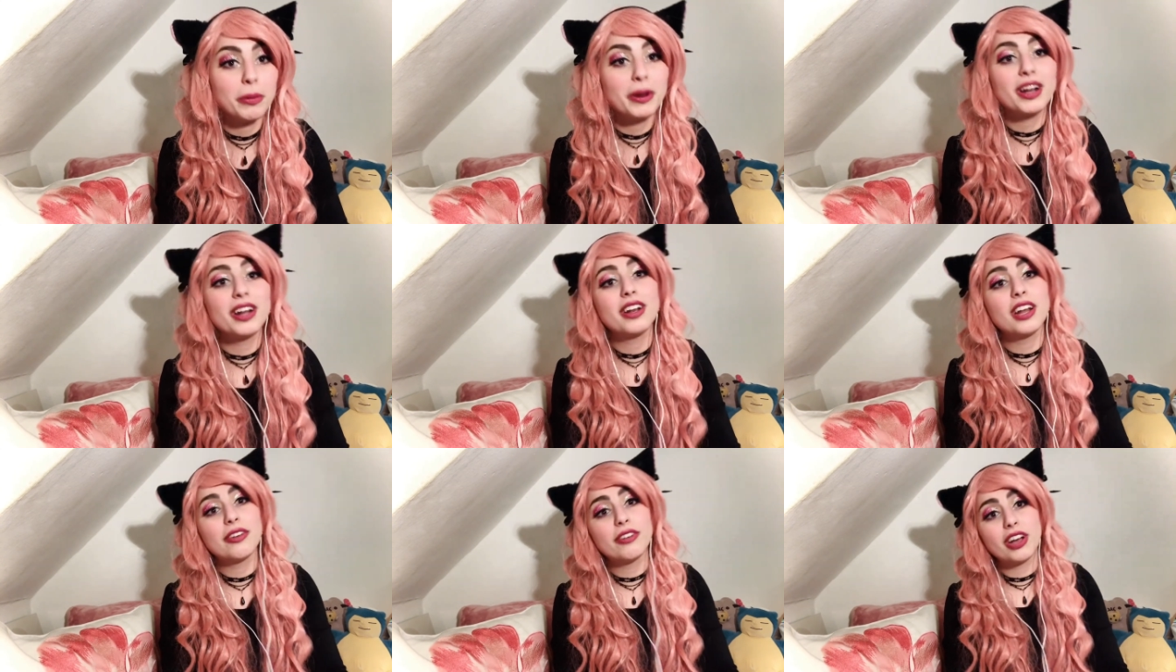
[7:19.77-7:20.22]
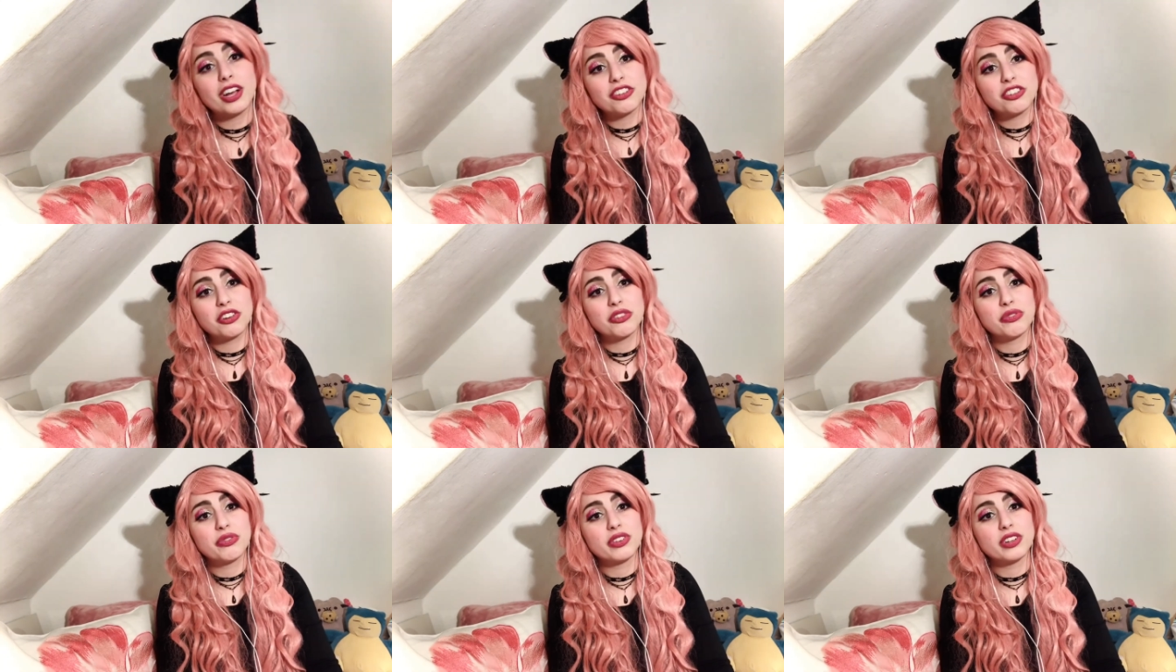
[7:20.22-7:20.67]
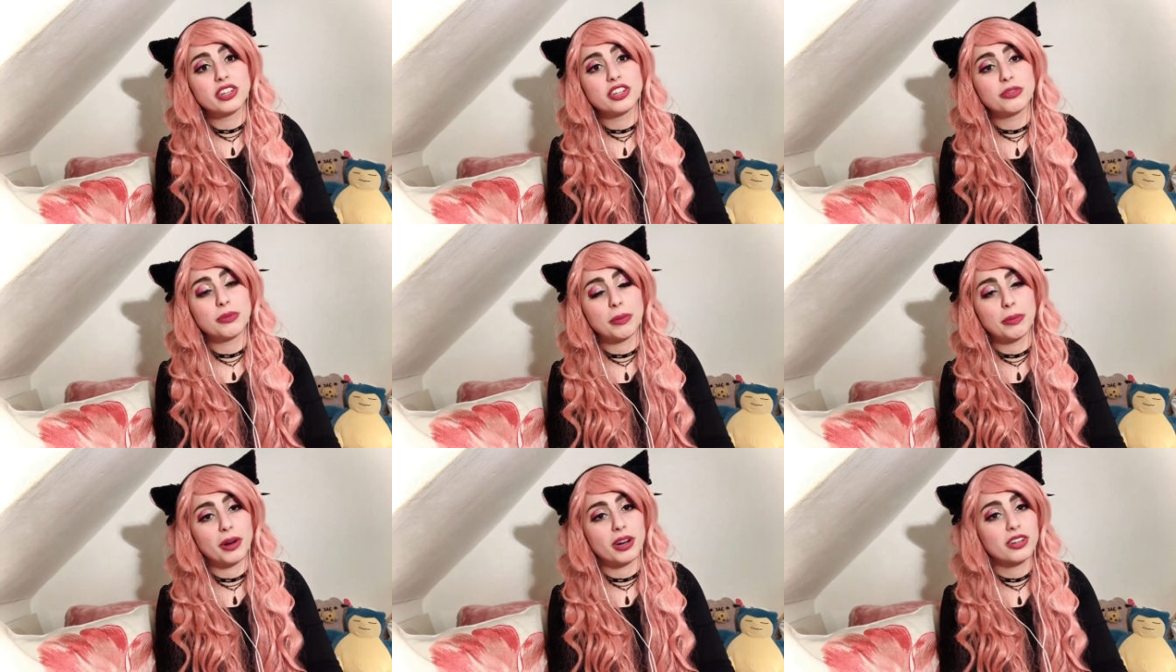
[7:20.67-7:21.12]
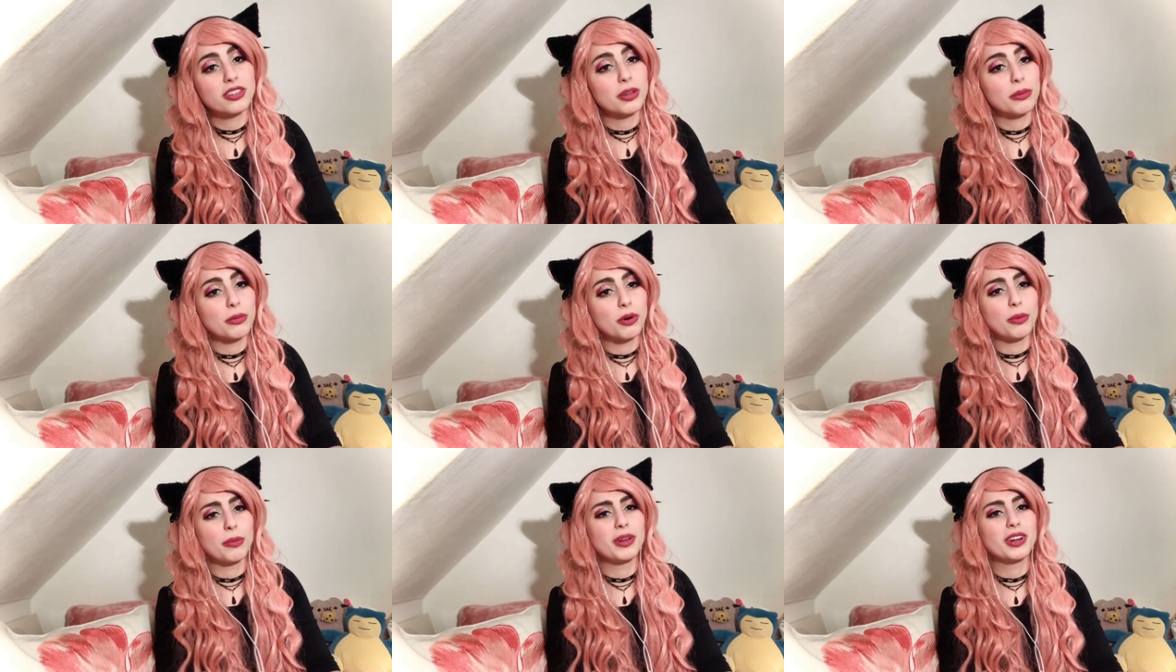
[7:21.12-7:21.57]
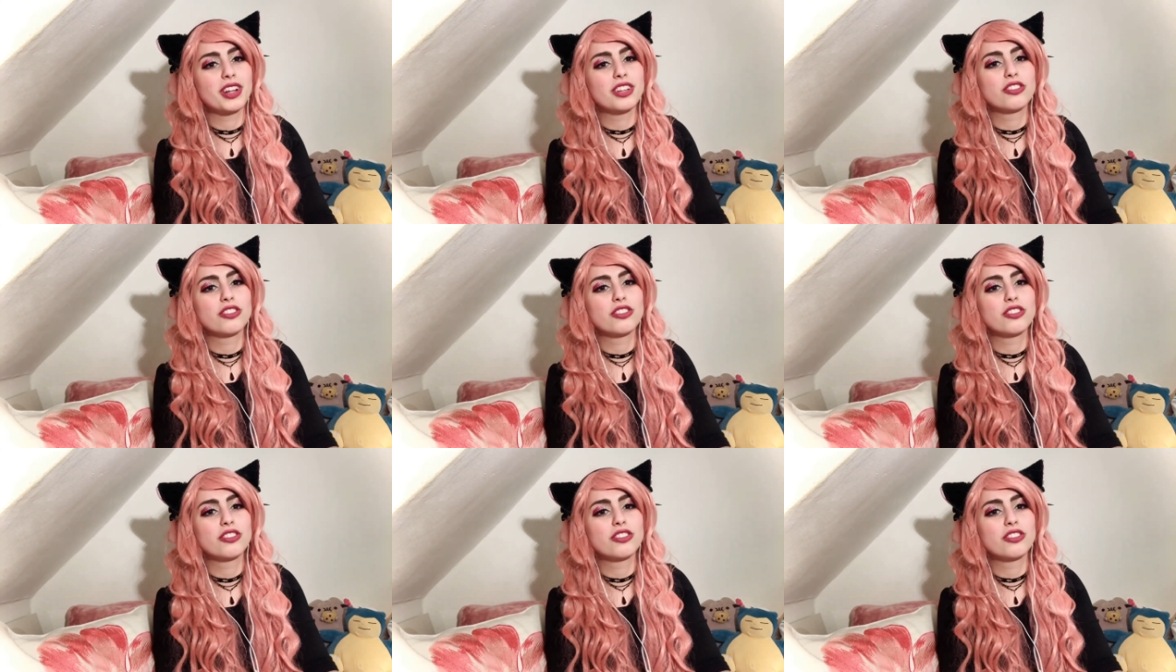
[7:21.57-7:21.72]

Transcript: but I never actually finished My Bride is a Mermaid.